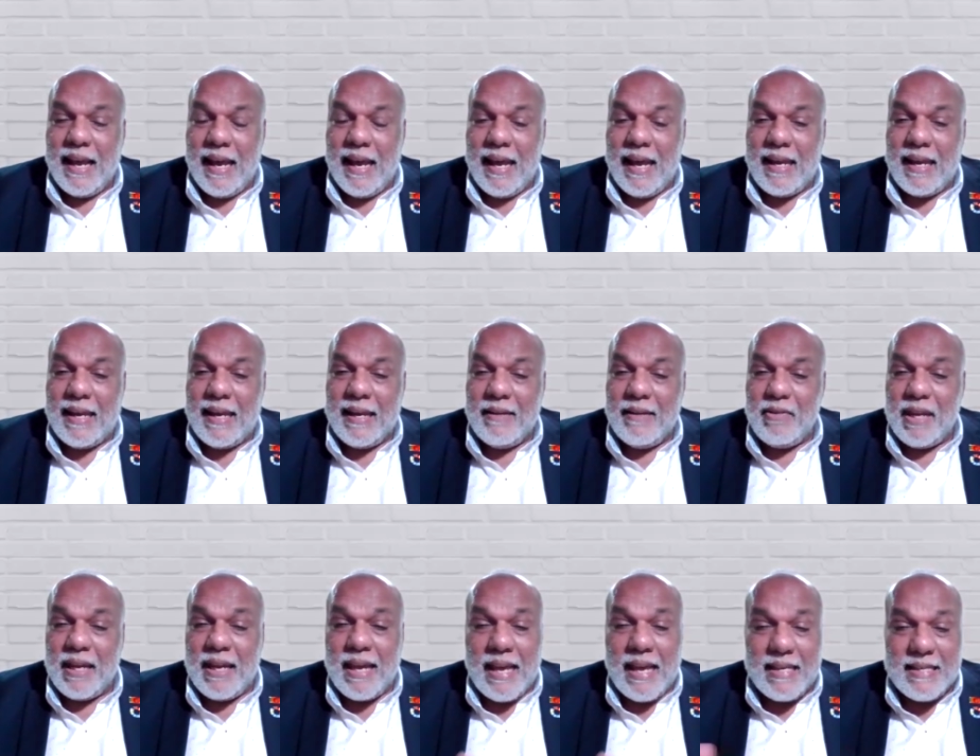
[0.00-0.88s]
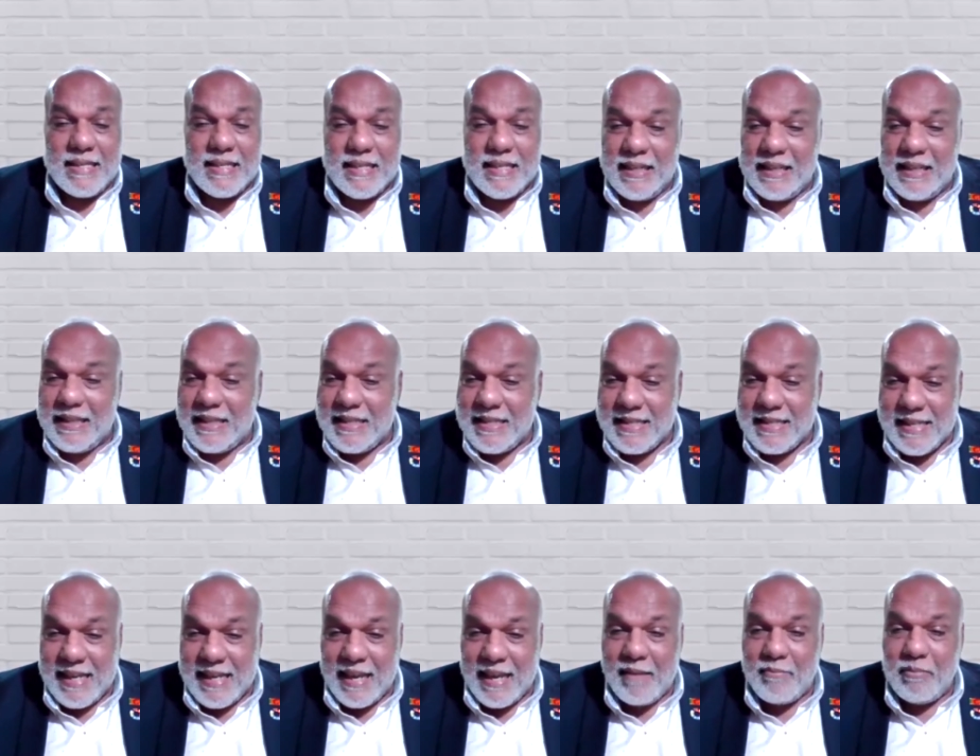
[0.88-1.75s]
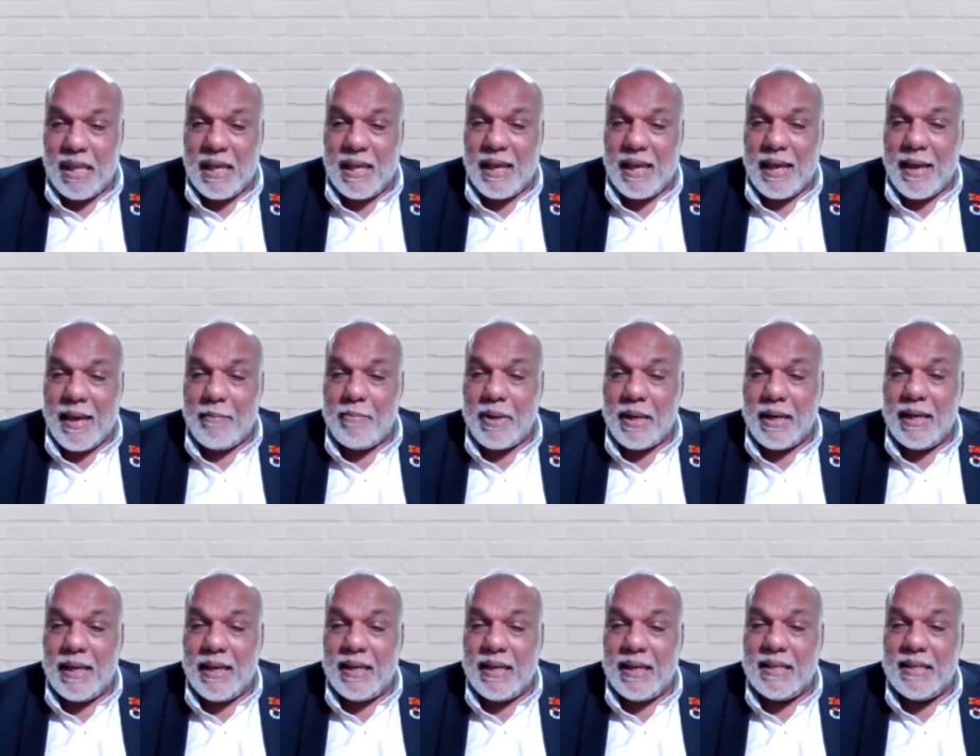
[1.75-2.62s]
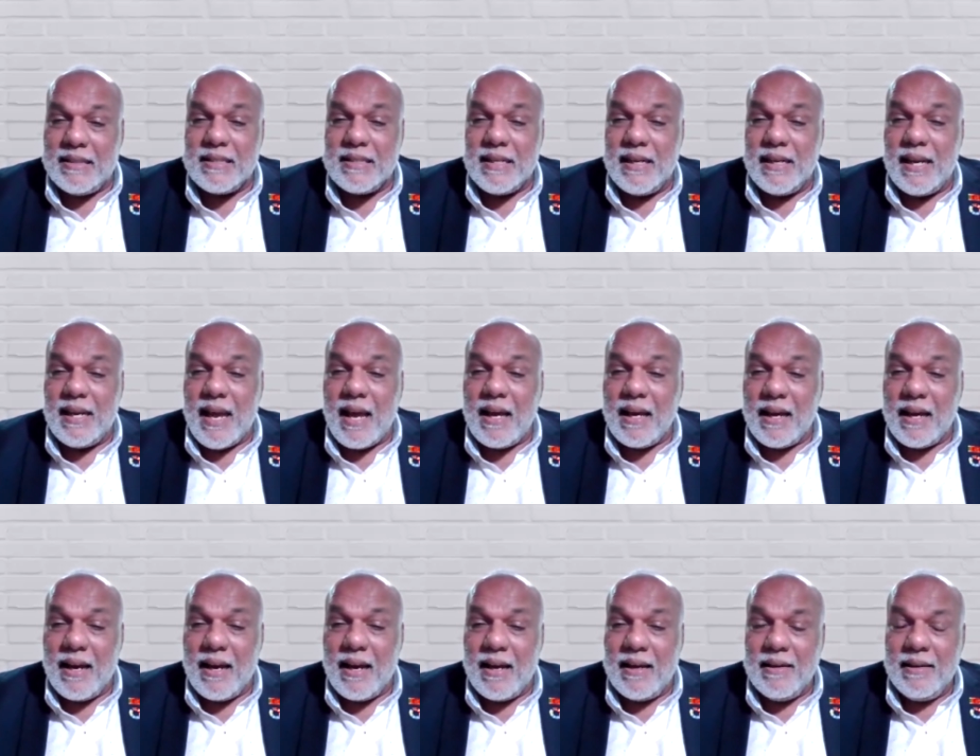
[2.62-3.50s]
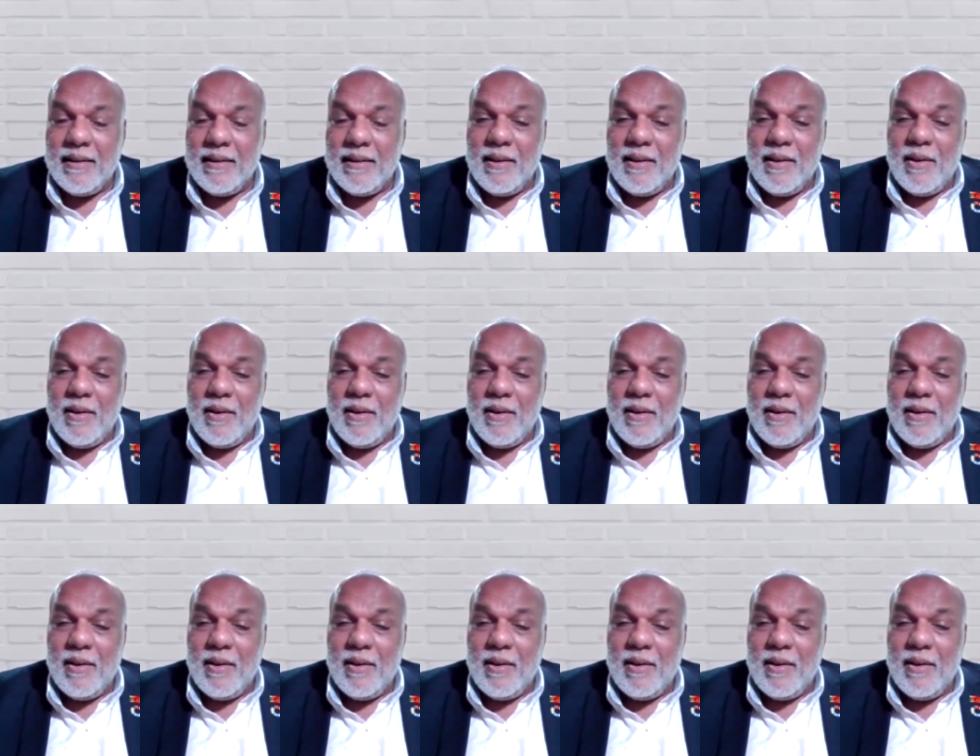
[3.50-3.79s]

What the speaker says: And we can see the same thing happening in Sri Lanka,